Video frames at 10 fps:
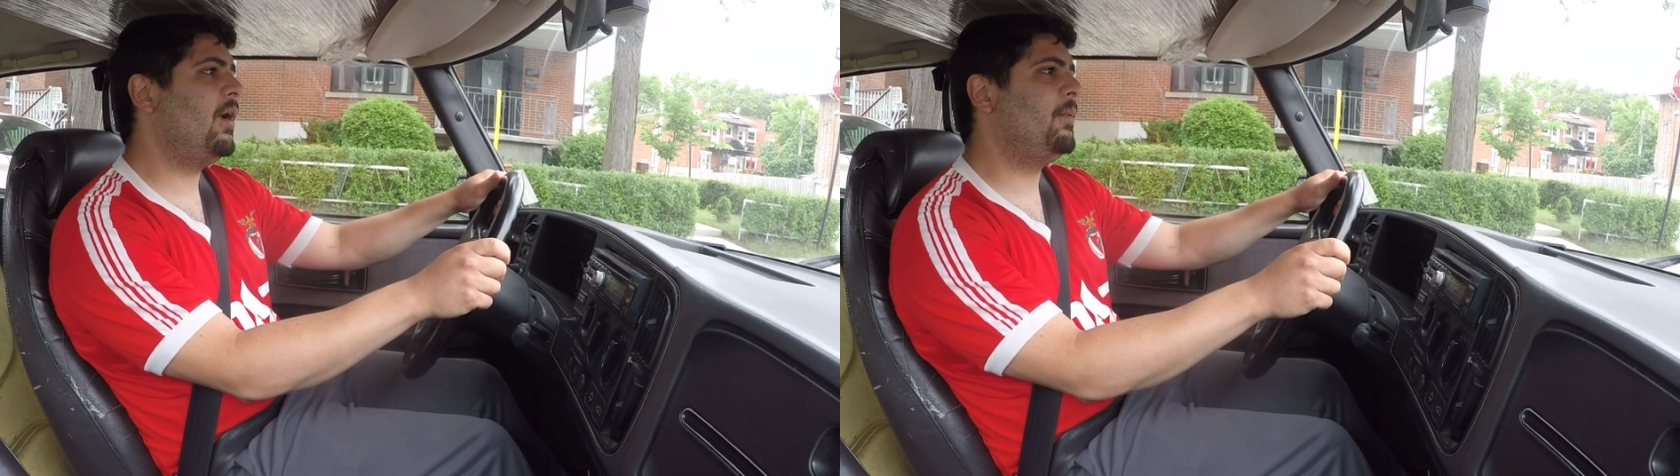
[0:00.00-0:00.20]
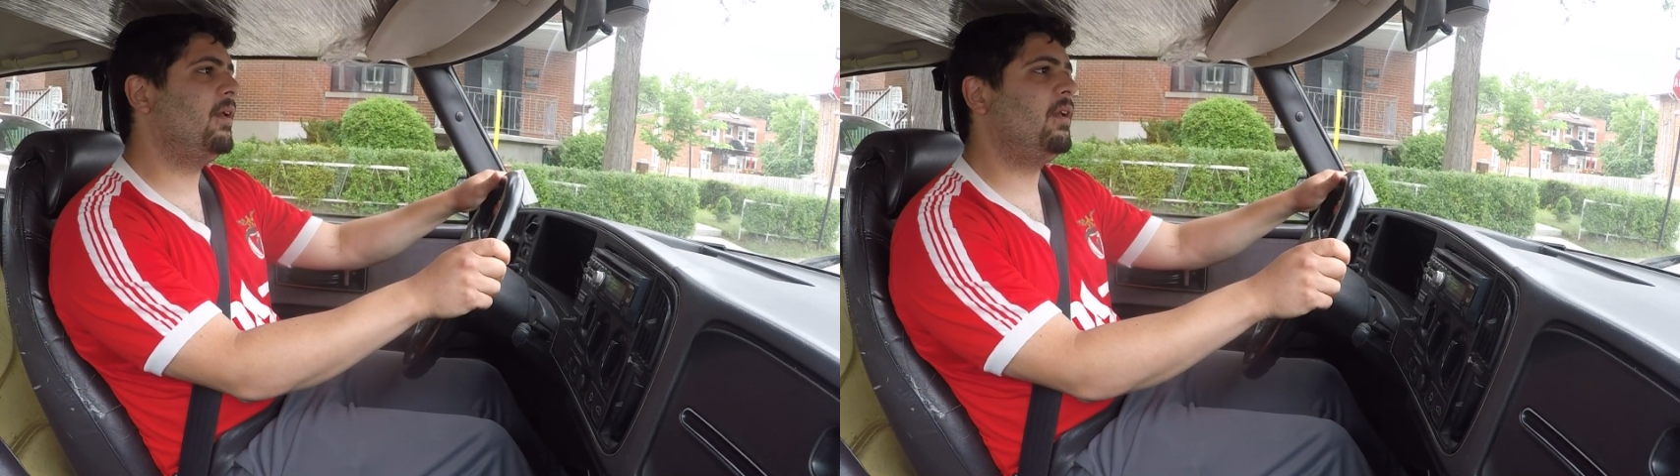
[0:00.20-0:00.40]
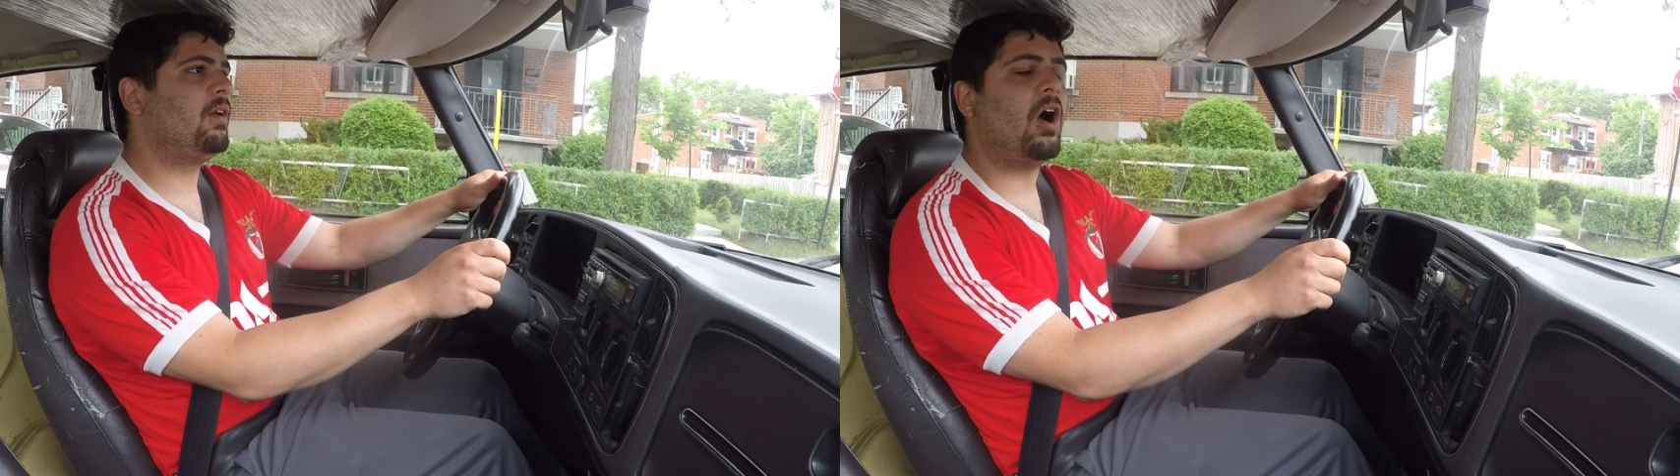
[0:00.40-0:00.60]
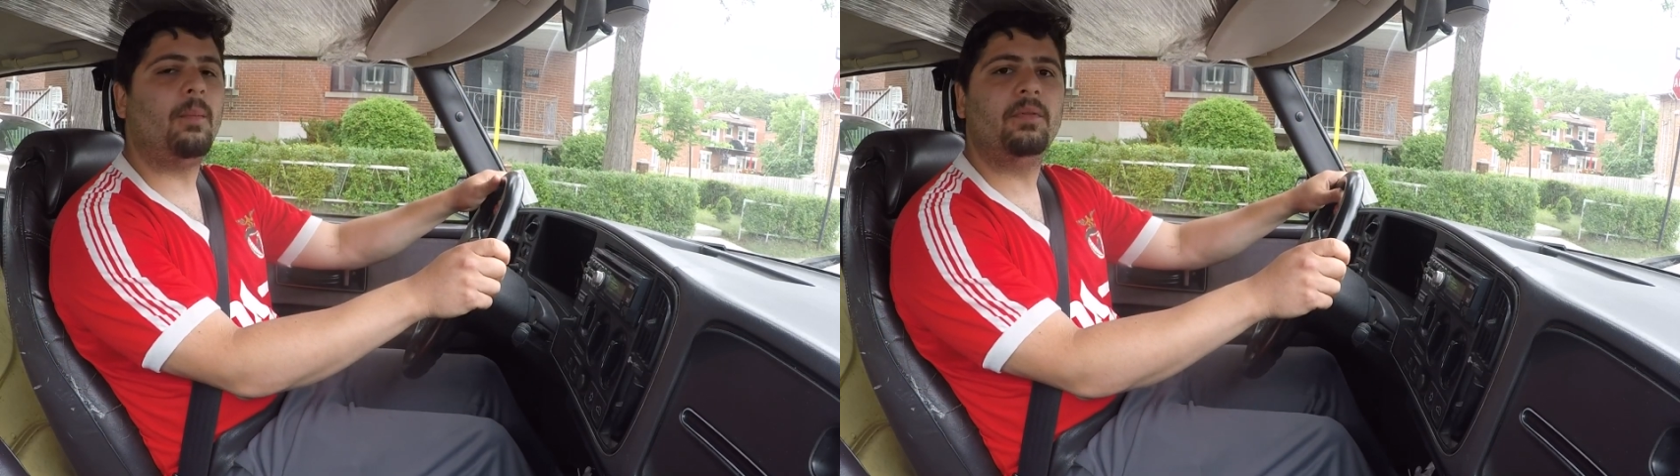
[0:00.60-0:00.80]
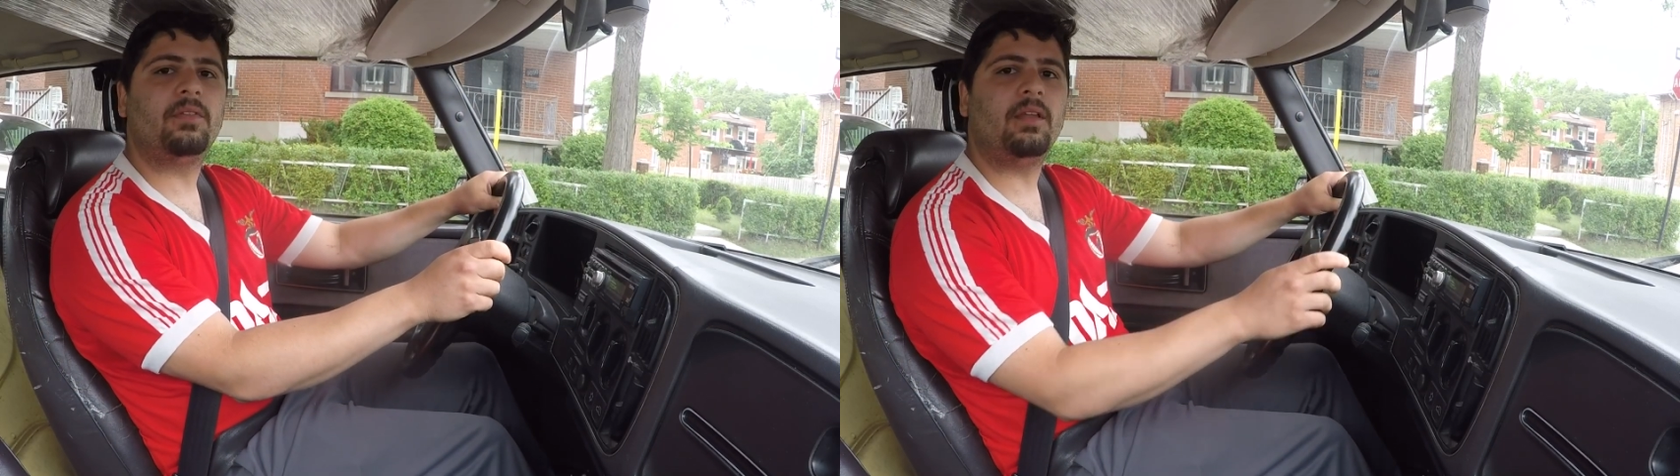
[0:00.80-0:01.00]
and any
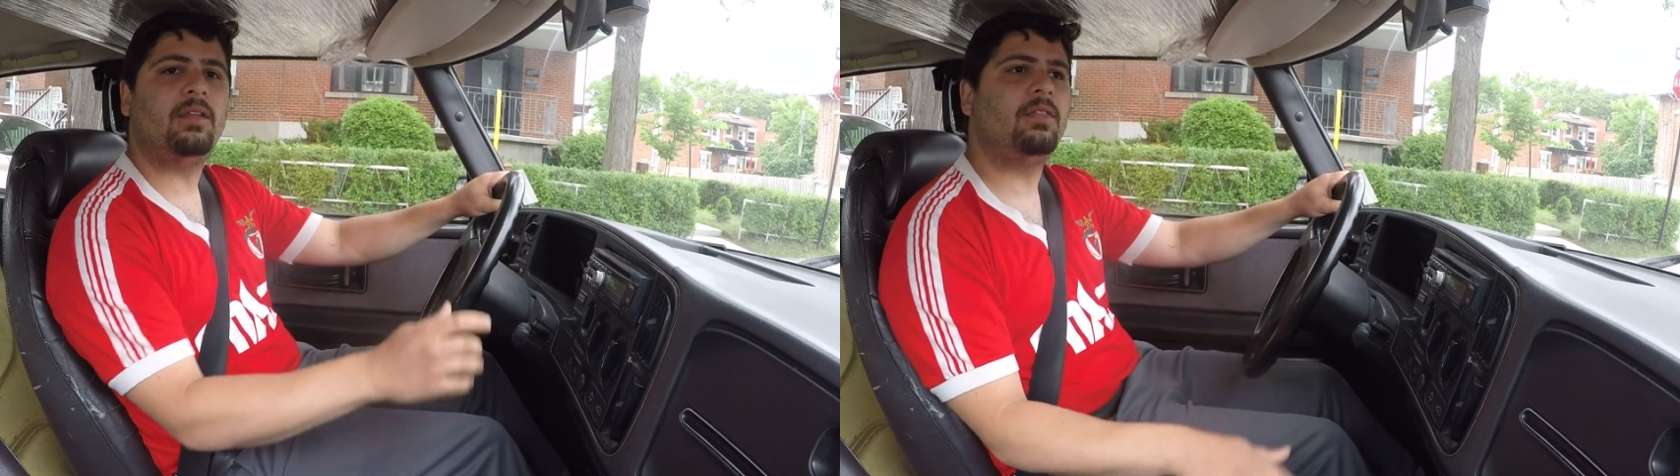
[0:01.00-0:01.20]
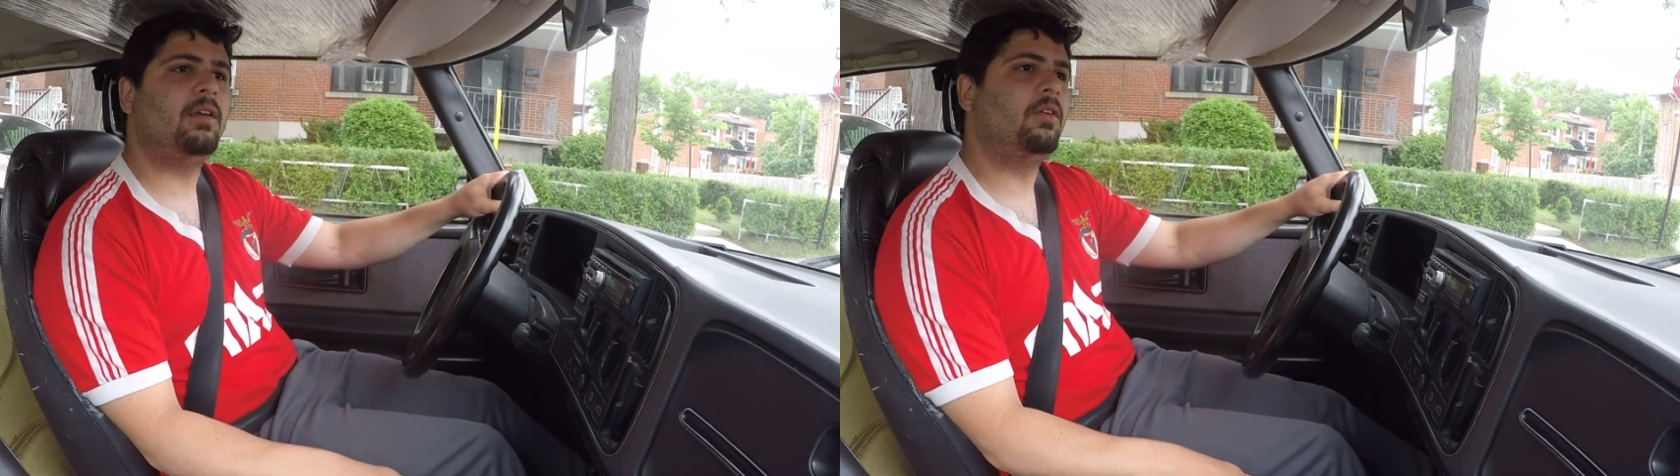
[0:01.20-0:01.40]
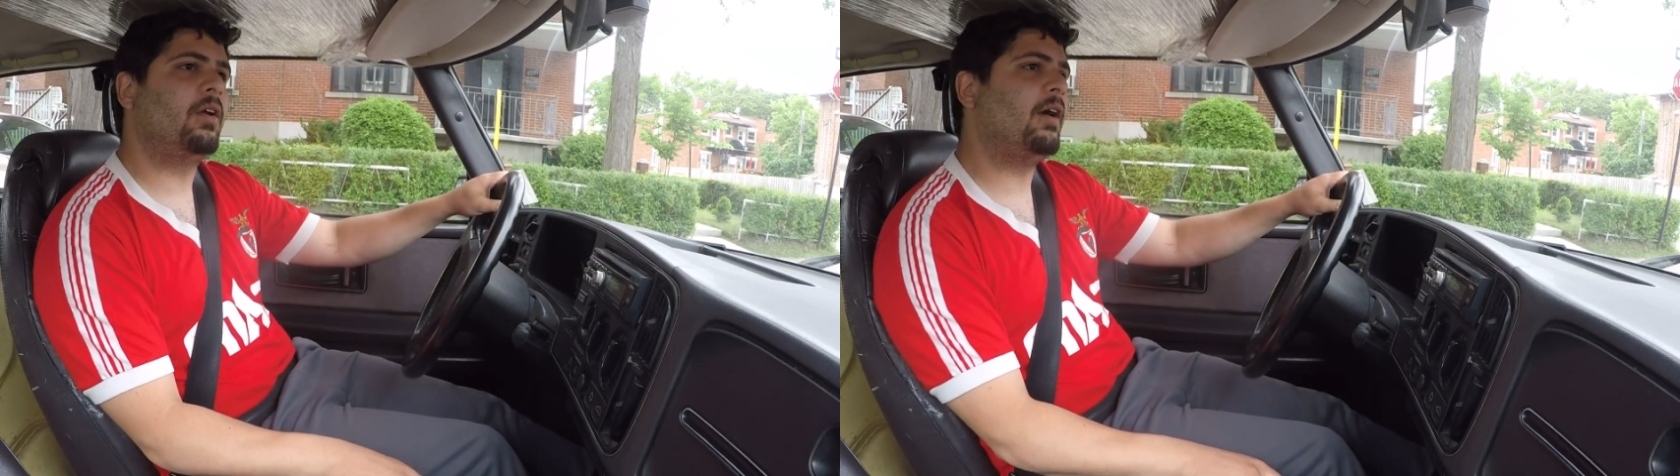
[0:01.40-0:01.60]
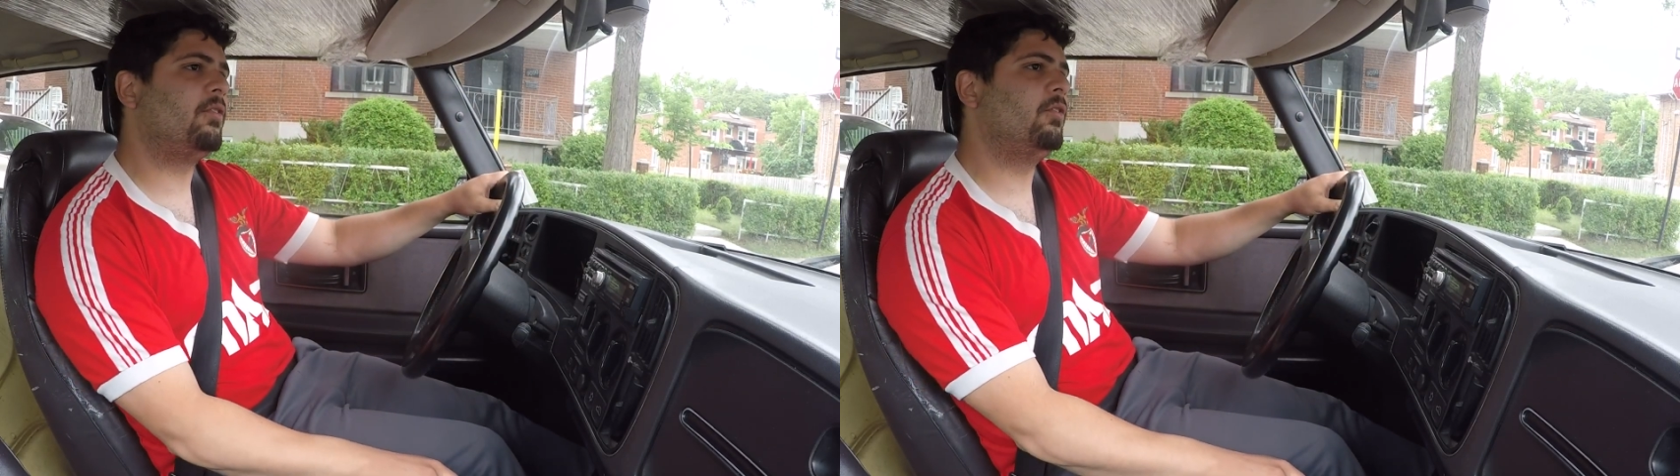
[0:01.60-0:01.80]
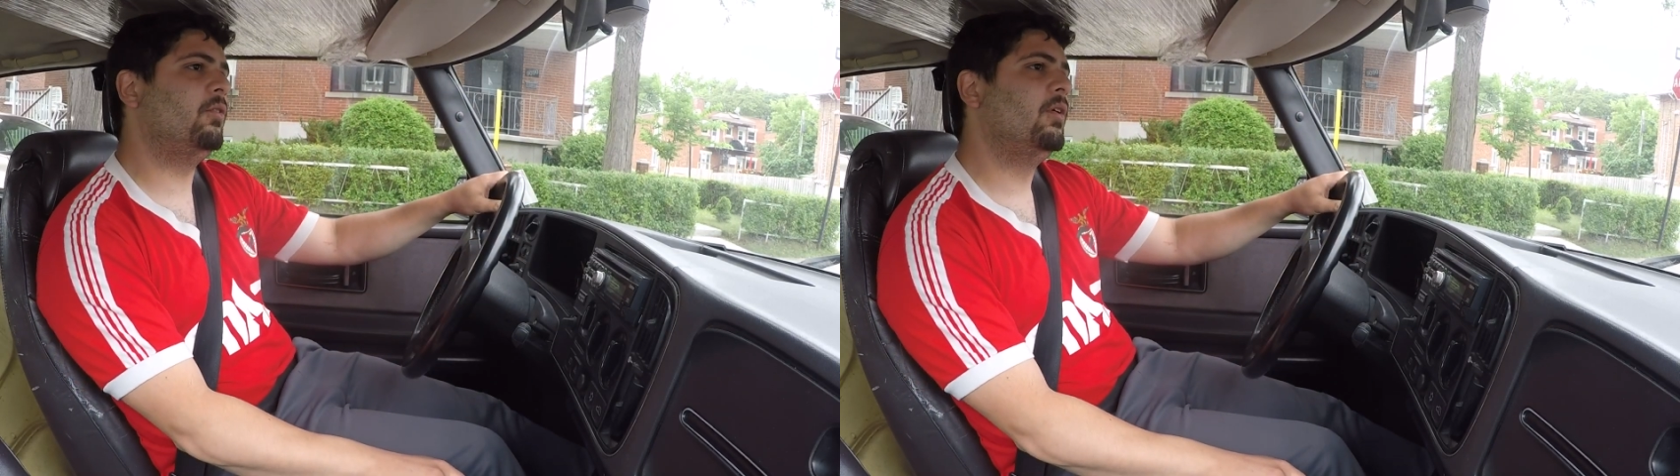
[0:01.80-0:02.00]
comments, anything you guys
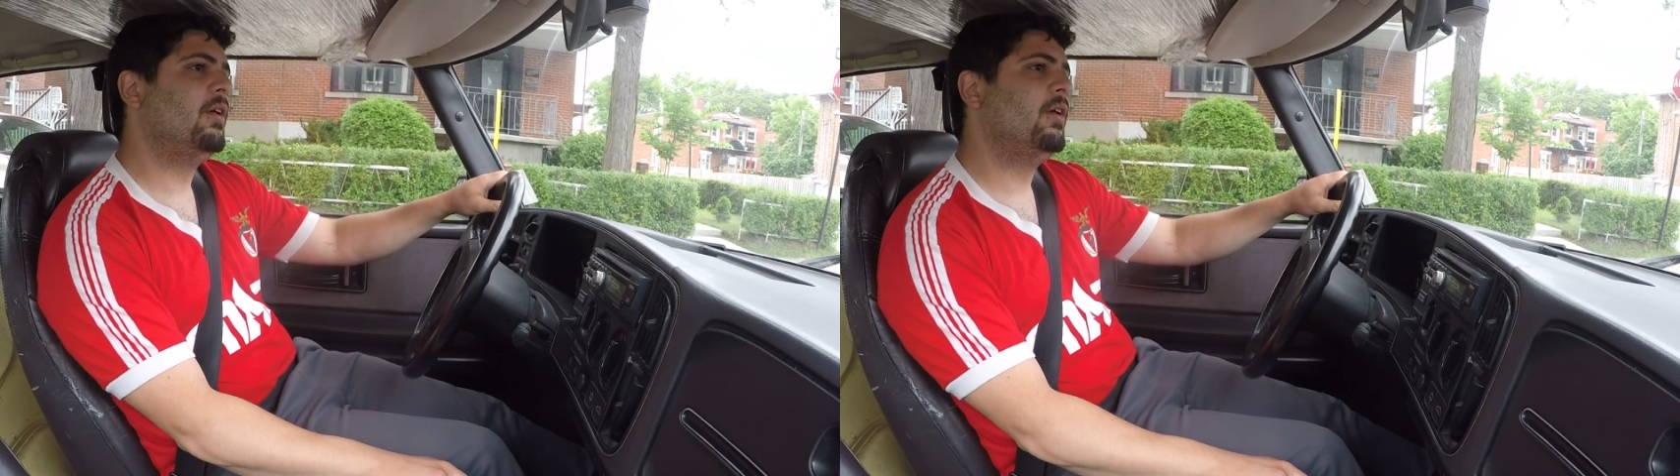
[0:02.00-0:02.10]
do,